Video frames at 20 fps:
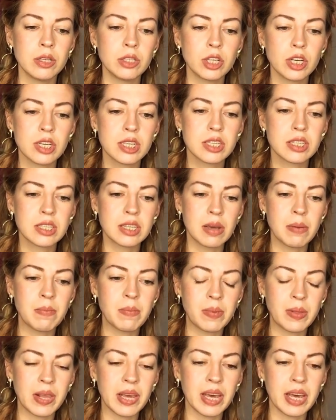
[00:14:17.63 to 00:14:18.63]
just
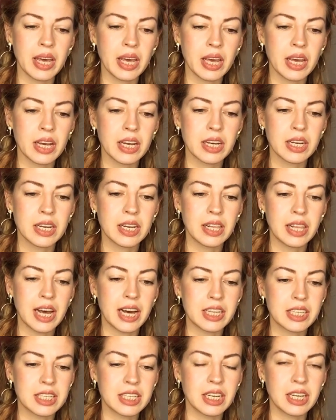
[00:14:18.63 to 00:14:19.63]
simply
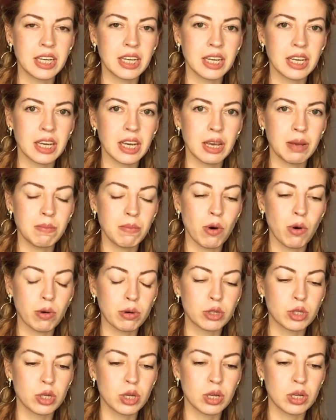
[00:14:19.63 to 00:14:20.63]
letting
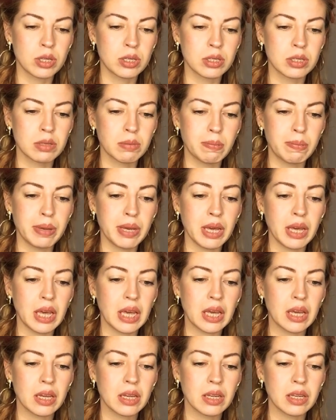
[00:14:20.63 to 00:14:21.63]
emotions
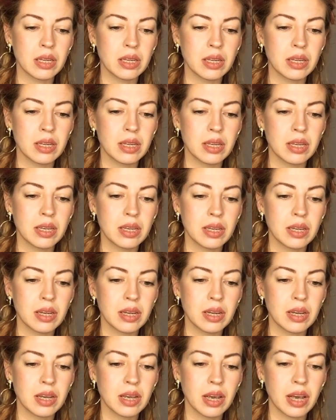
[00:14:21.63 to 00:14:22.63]
be
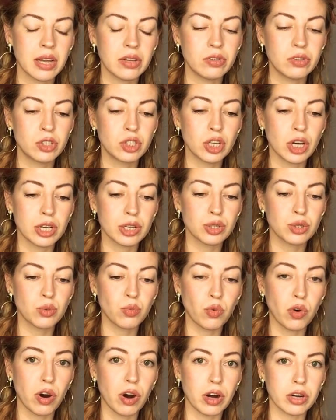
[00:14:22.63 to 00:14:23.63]
and just
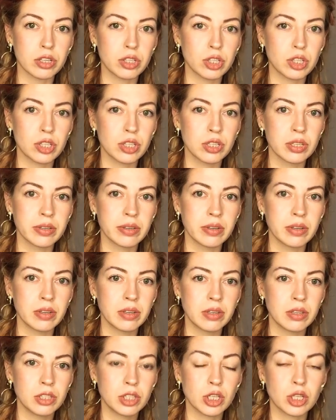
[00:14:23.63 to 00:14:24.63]
watch,
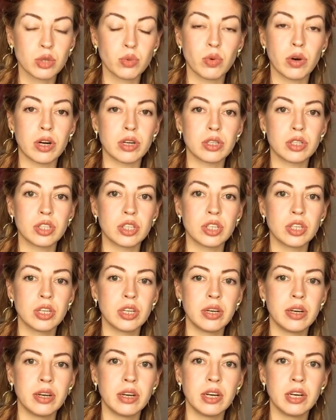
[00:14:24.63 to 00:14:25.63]
just watch,
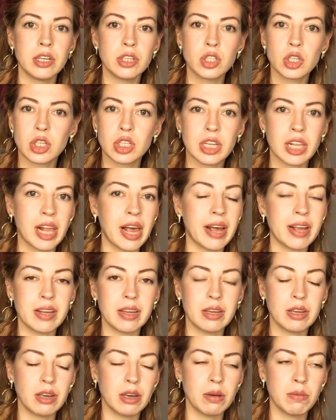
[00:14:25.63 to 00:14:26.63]
just let
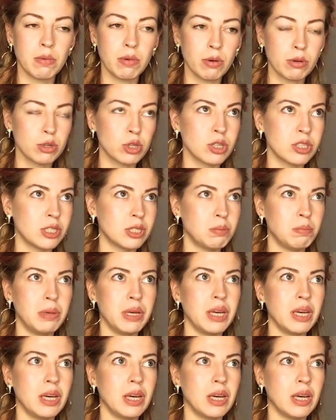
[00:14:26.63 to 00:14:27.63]
emotions
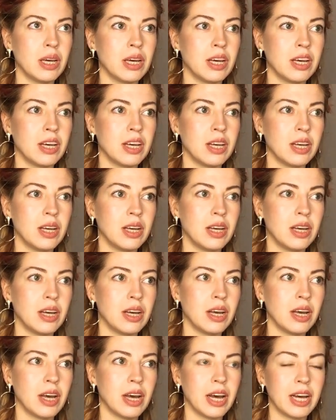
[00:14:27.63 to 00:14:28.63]
be
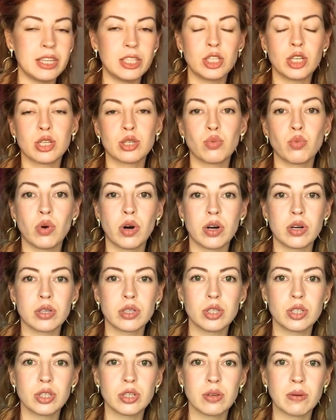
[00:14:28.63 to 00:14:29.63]
and just
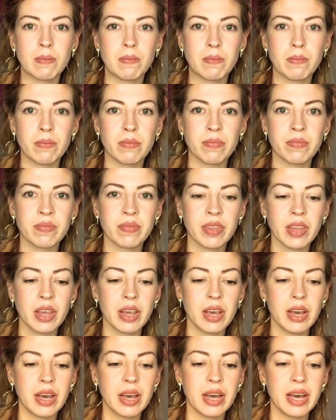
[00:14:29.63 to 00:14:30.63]
watch.
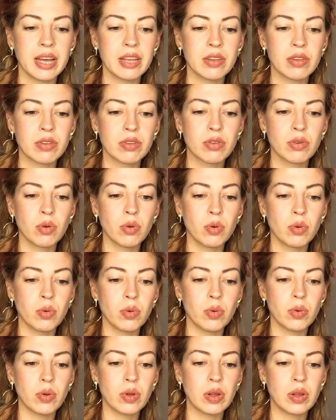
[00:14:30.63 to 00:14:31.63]
And to